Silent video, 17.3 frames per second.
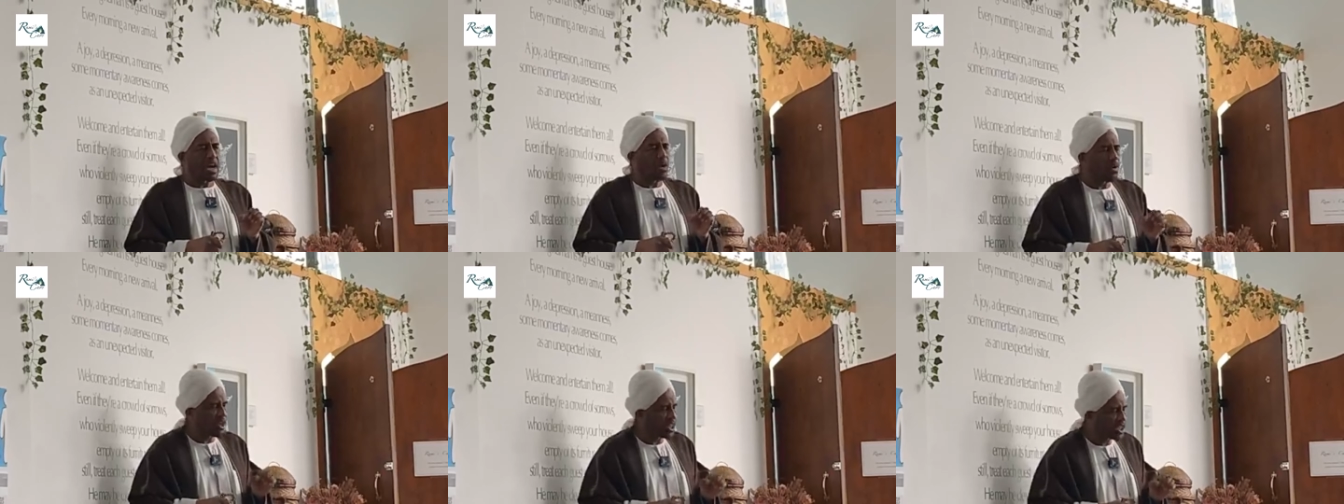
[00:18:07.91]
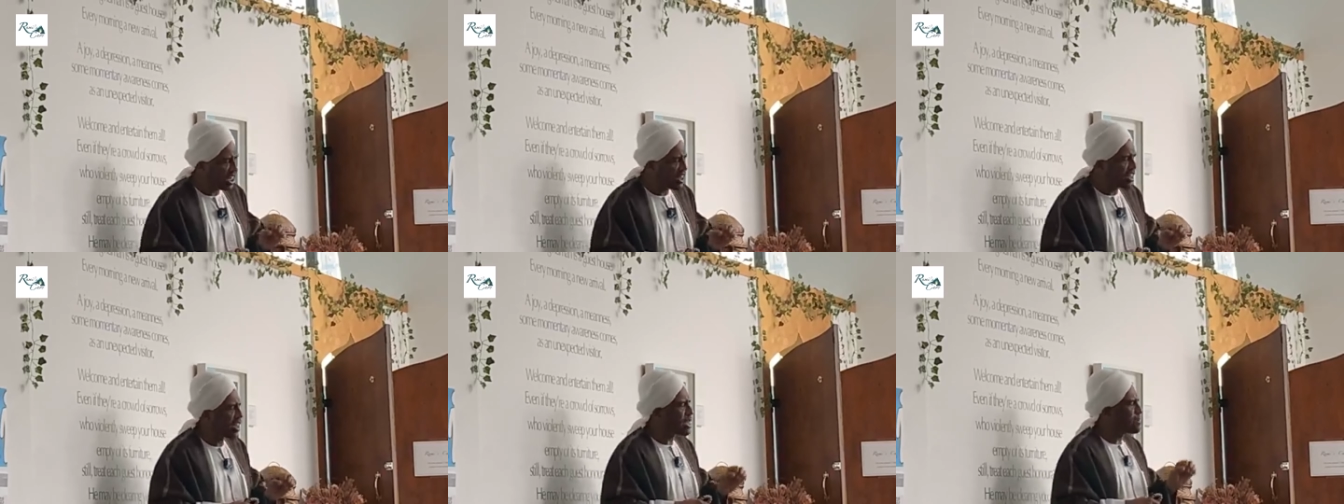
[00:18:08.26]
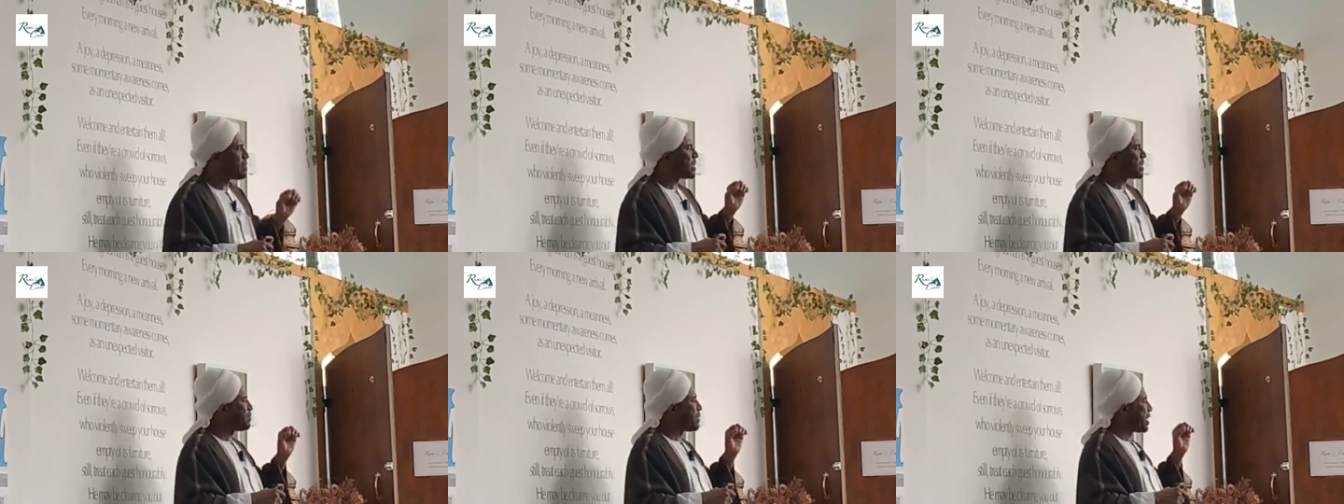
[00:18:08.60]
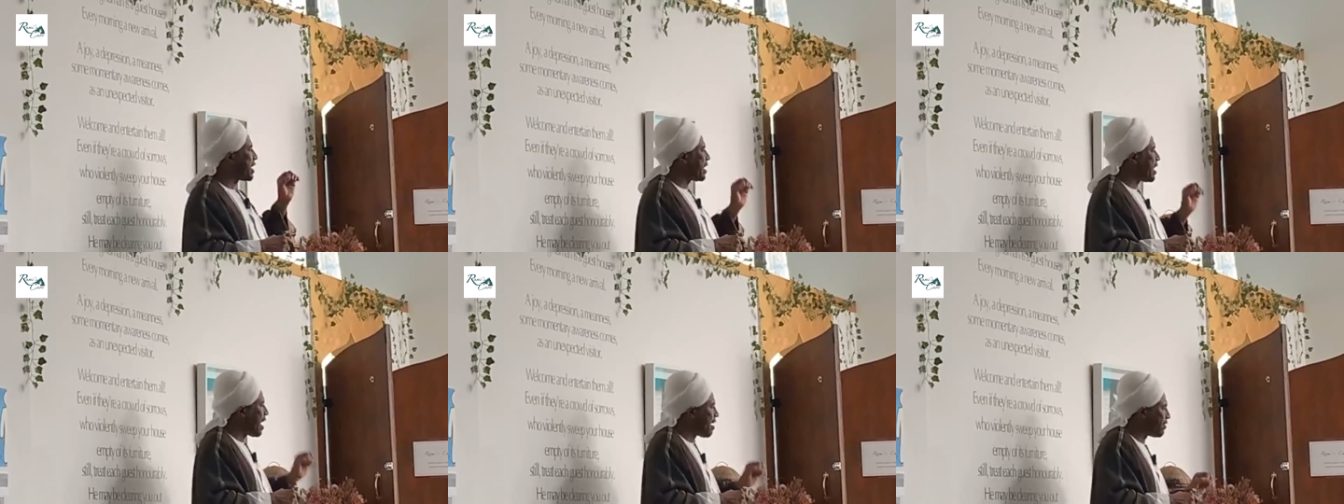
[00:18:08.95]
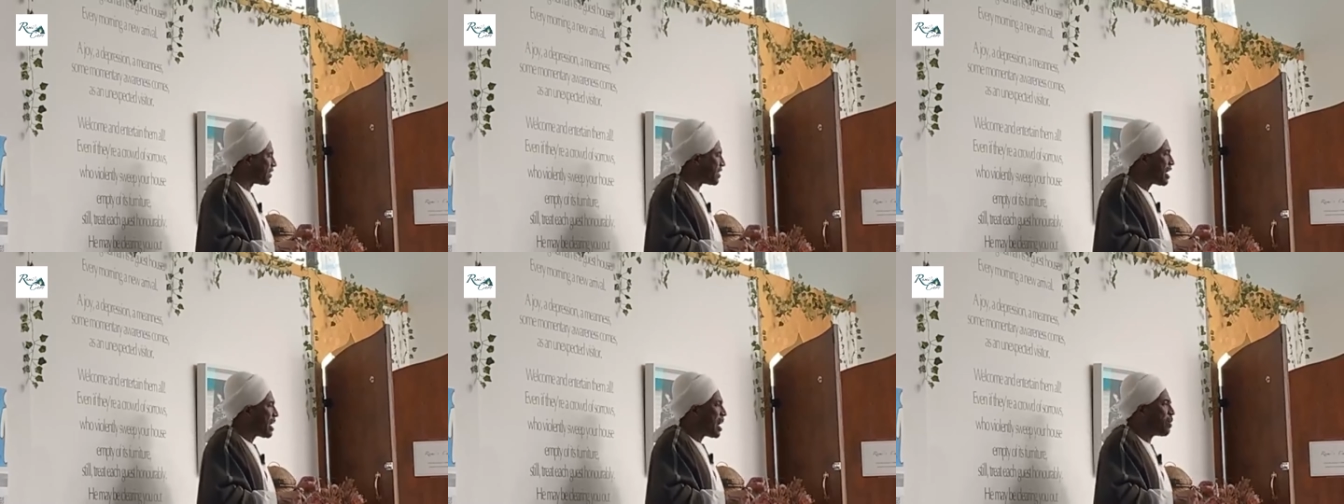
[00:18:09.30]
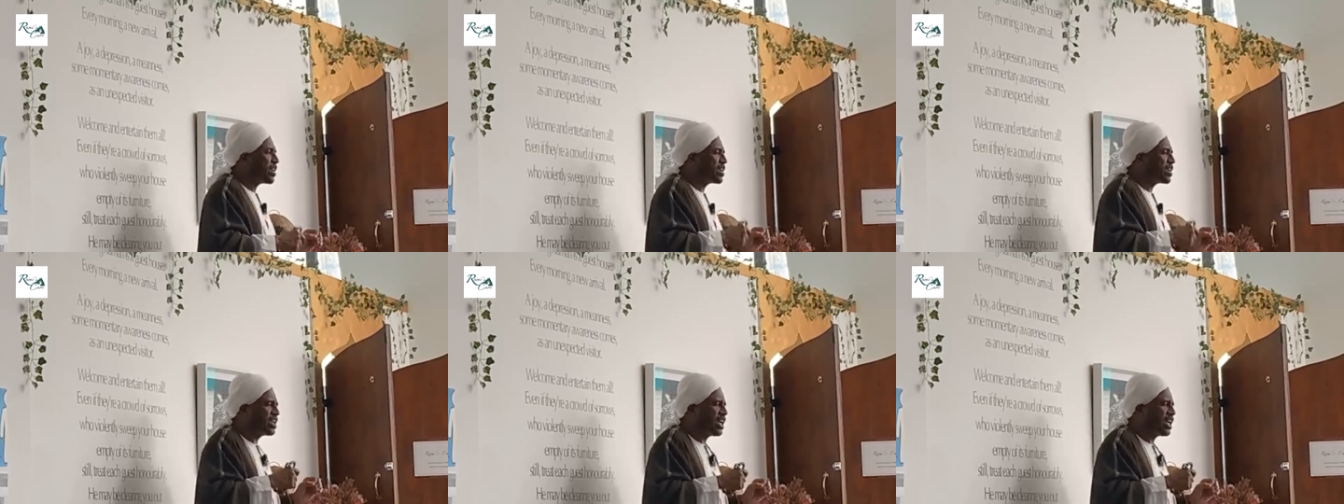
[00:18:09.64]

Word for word: Our children must be loved. Our